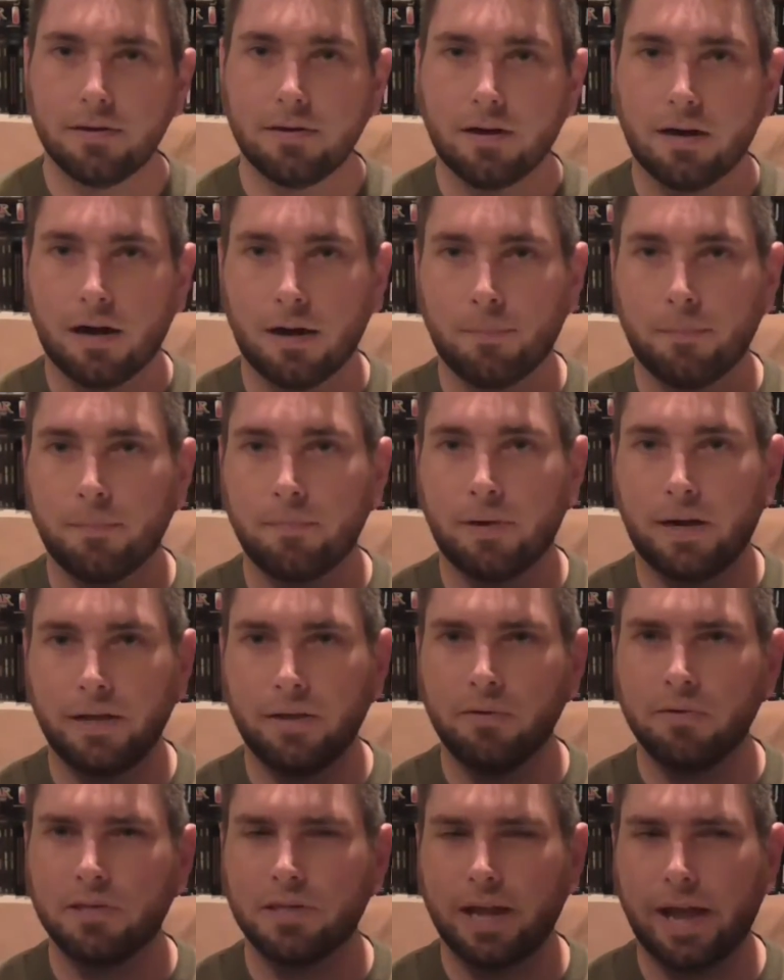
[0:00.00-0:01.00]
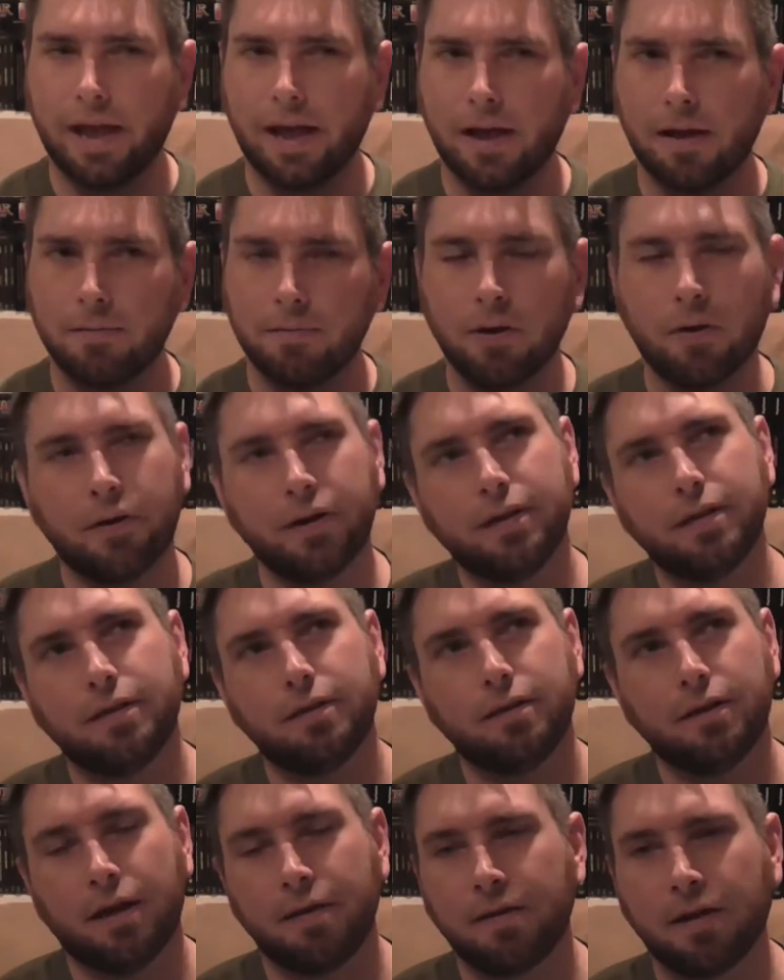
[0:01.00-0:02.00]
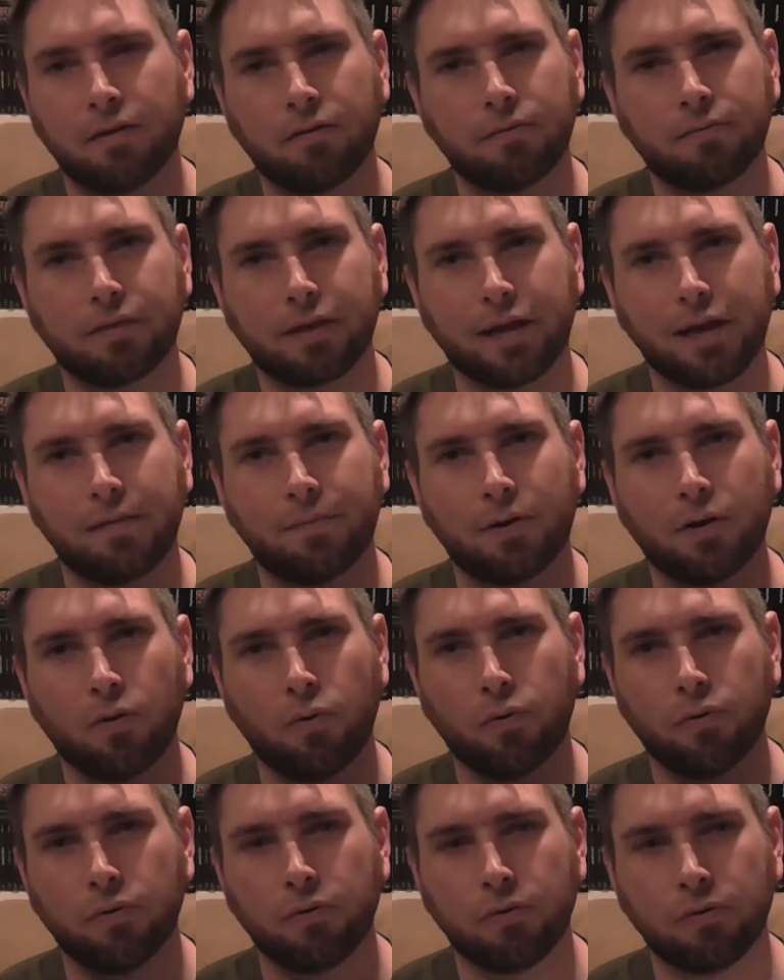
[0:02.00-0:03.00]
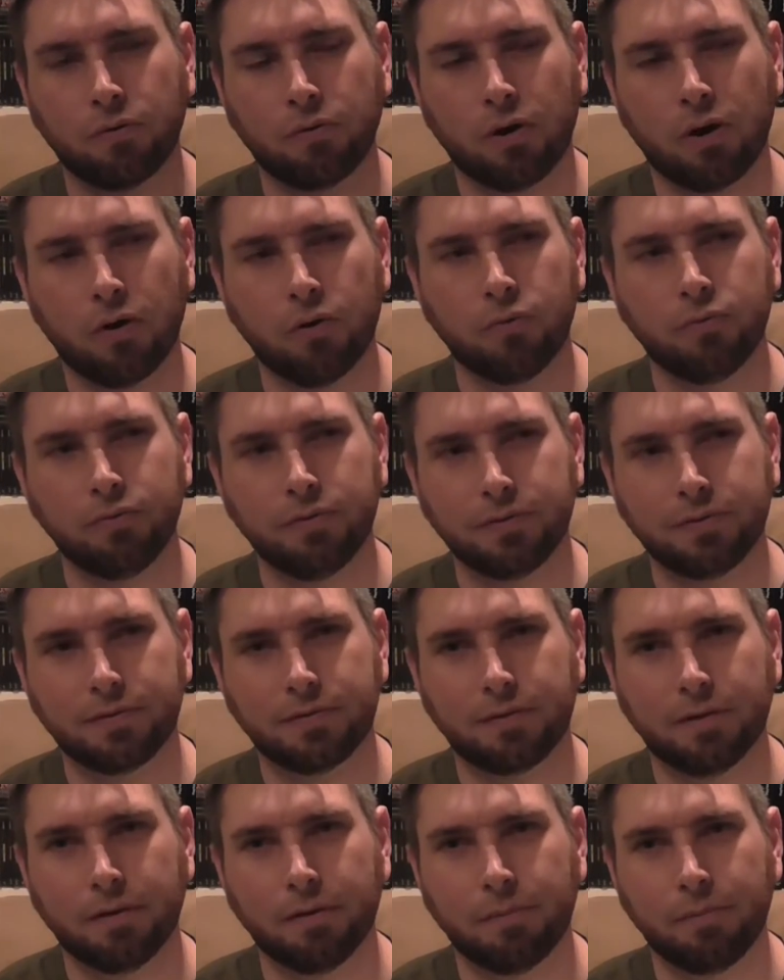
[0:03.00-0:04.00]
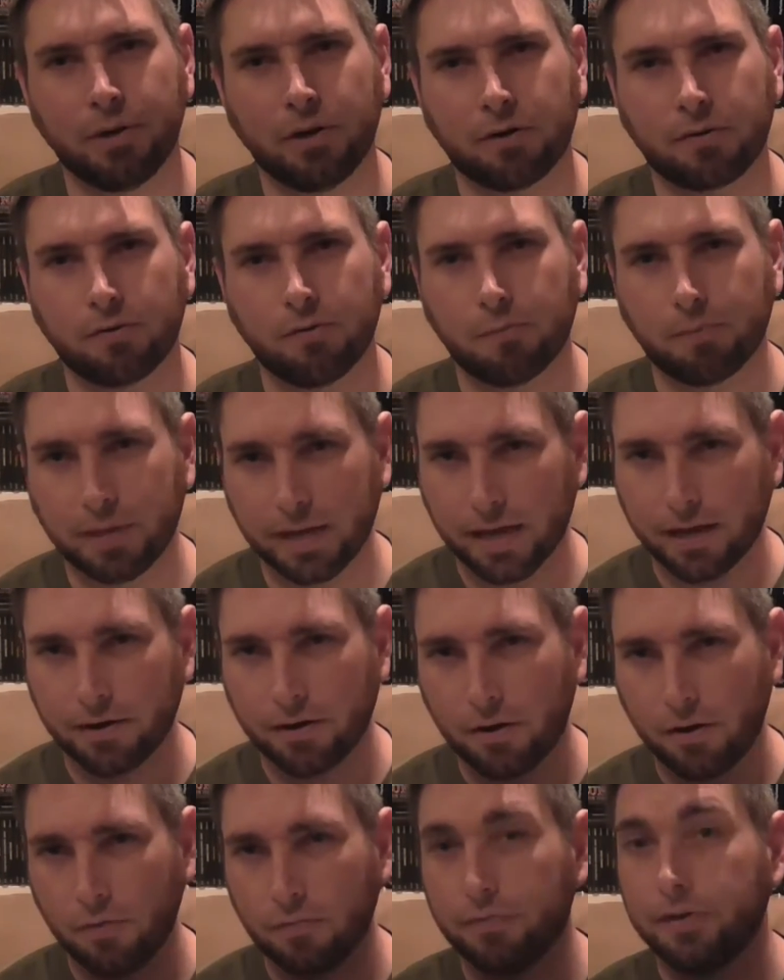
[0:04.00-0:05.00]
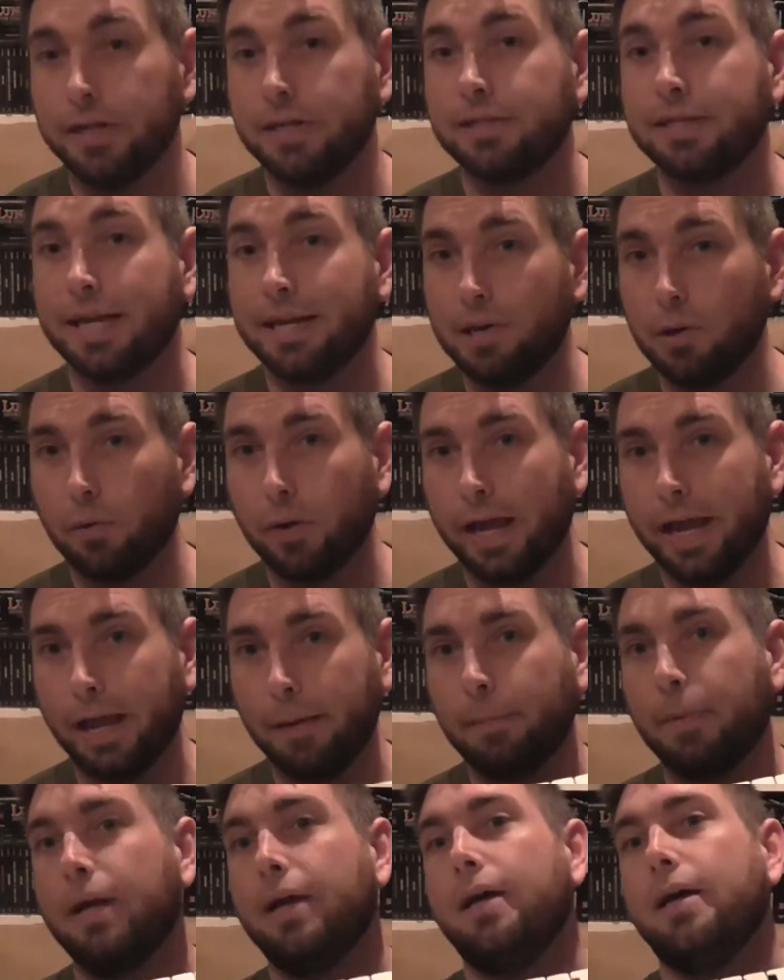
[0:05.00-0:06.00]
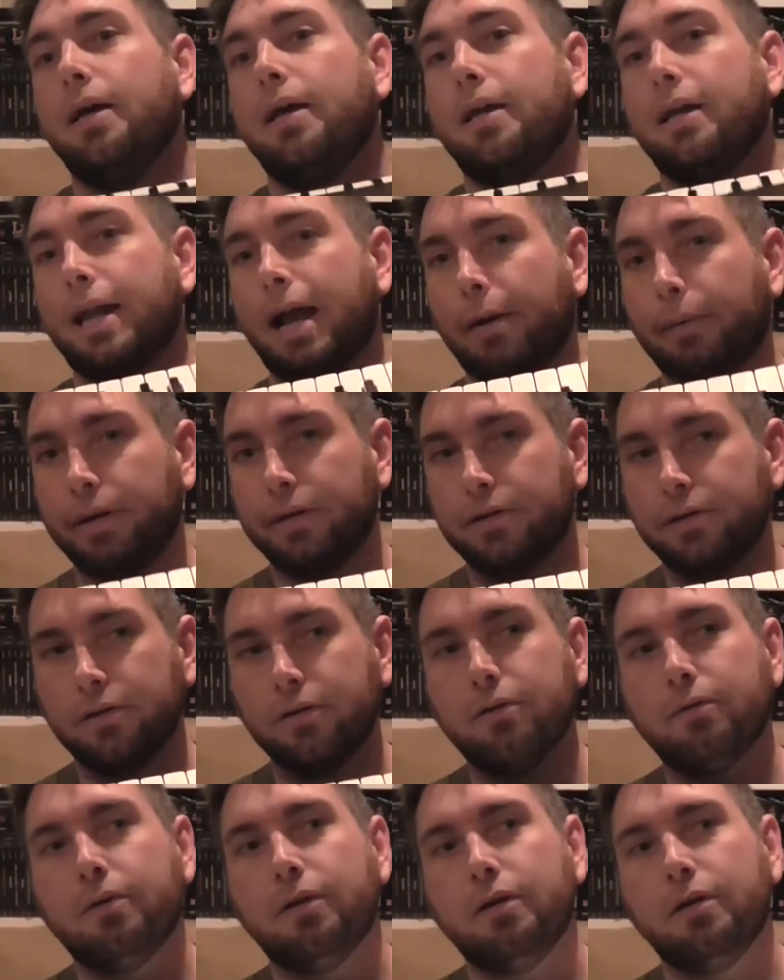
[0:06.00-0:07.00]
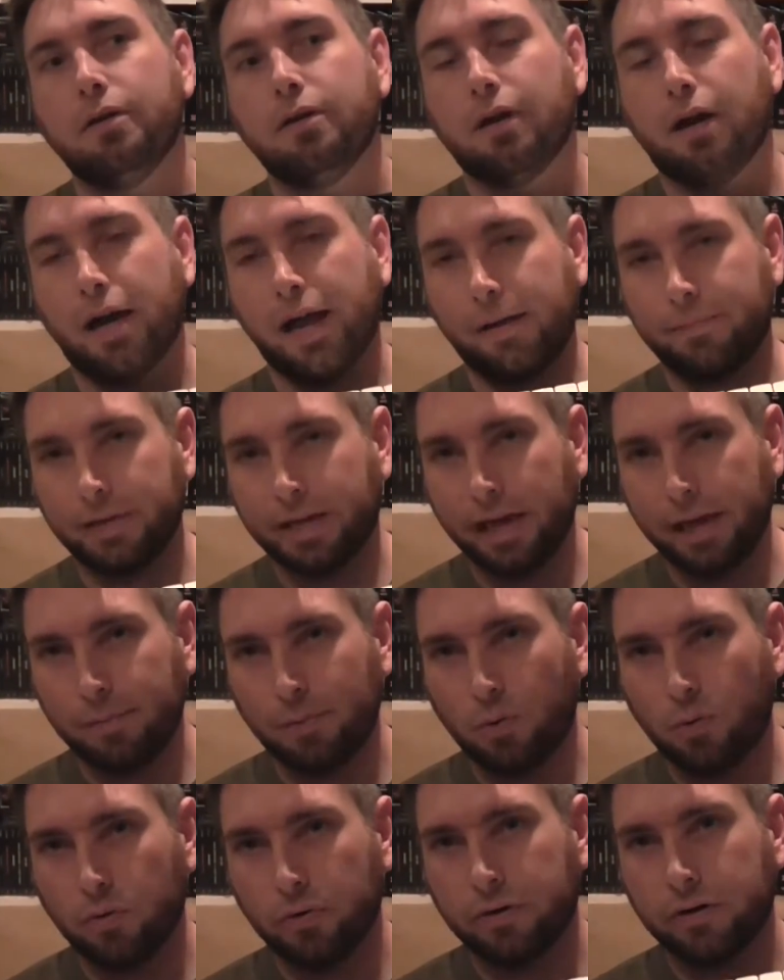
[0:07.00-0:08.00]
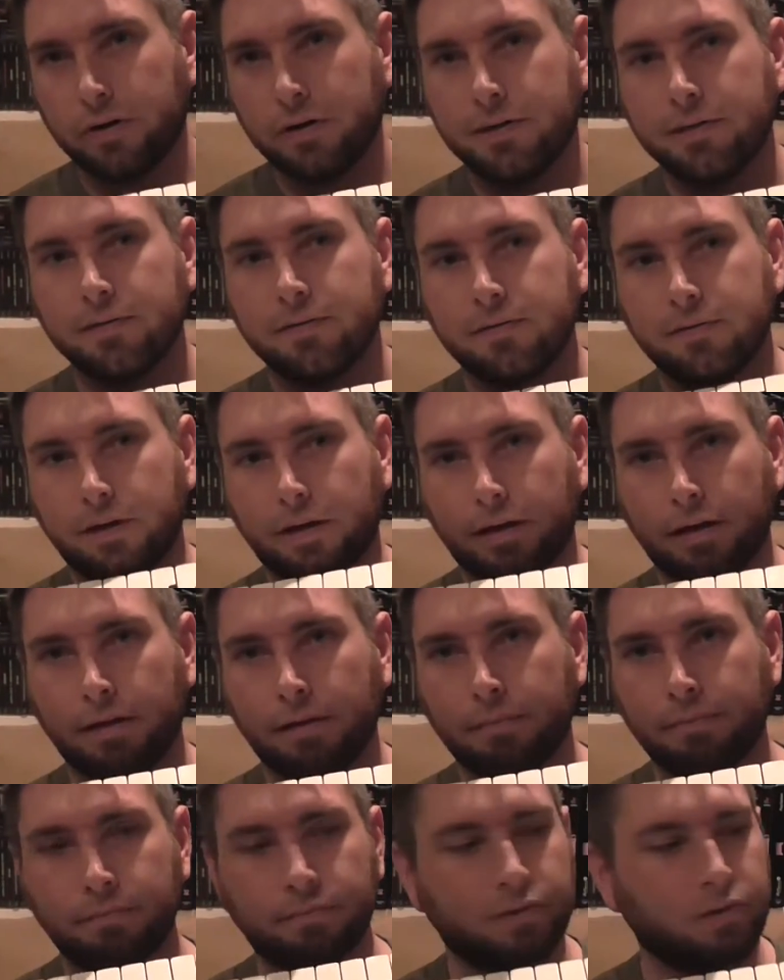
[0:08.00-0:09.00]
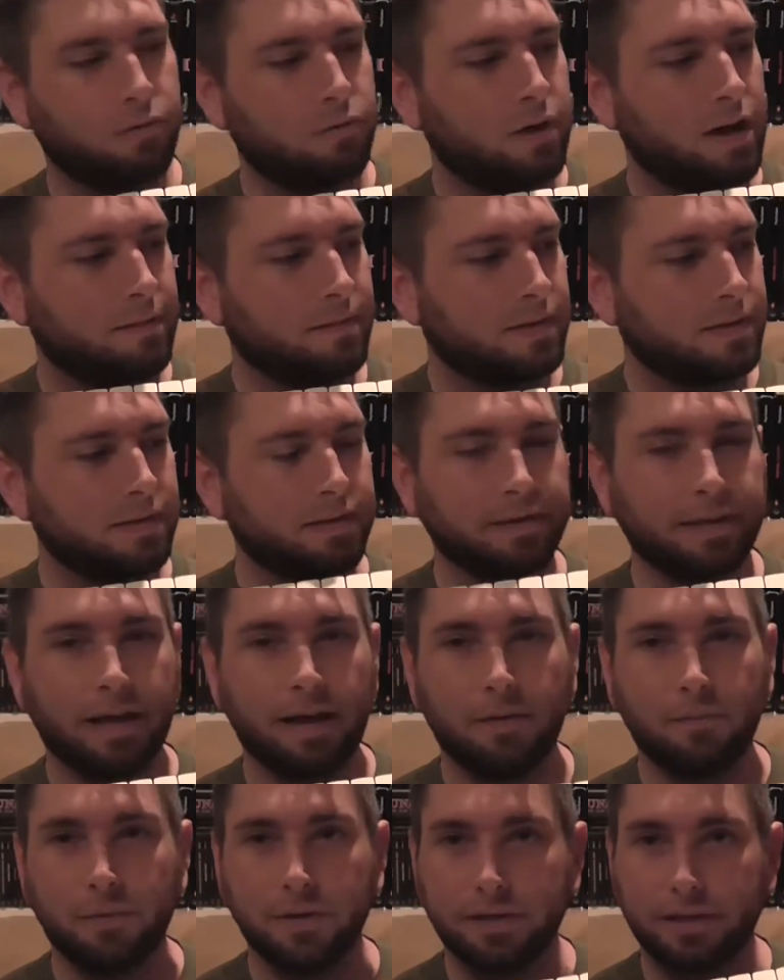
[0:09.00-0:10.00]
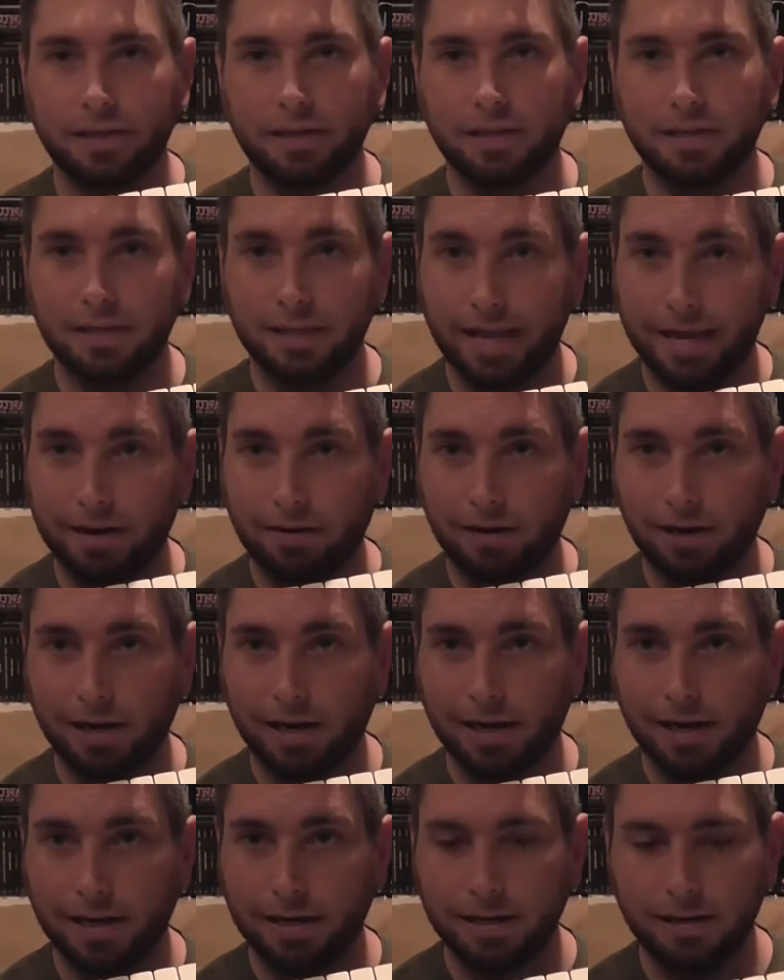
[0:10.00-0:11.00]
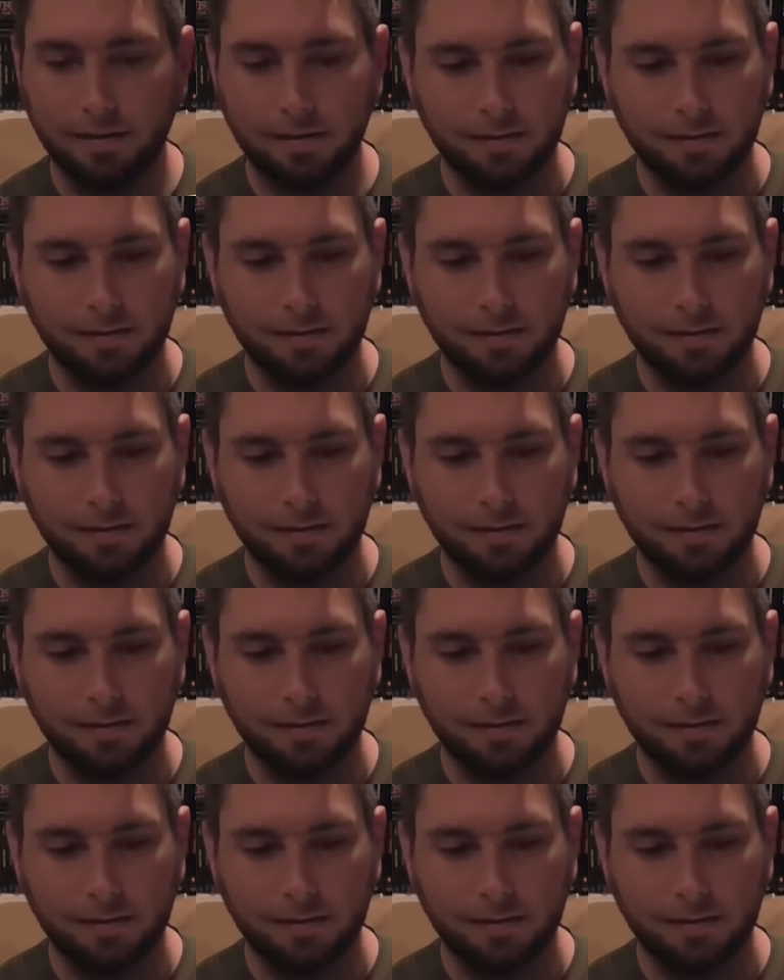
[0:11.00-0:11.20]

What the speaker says: I used to have... No, I didn't. I don't think I ever owned the Miracle Piano Nintendo game. Now I do. I have the cable ordered, so we'll have to sit down with this later on.